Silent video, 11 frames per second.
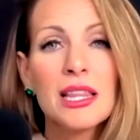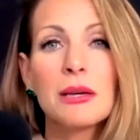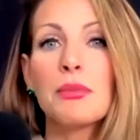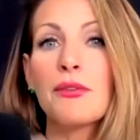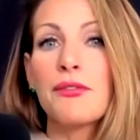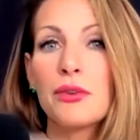
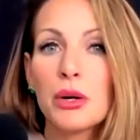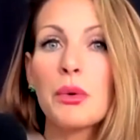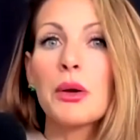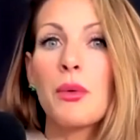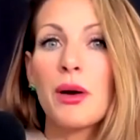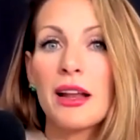than before
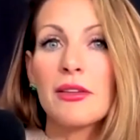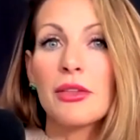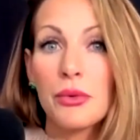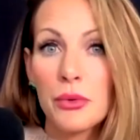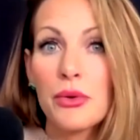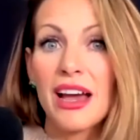we went
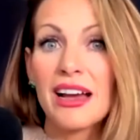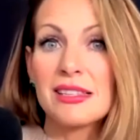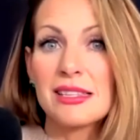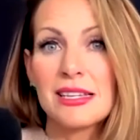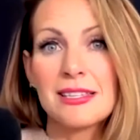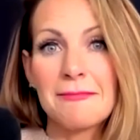through that
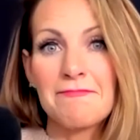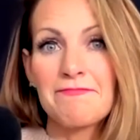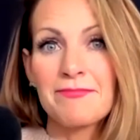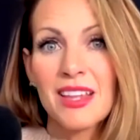season.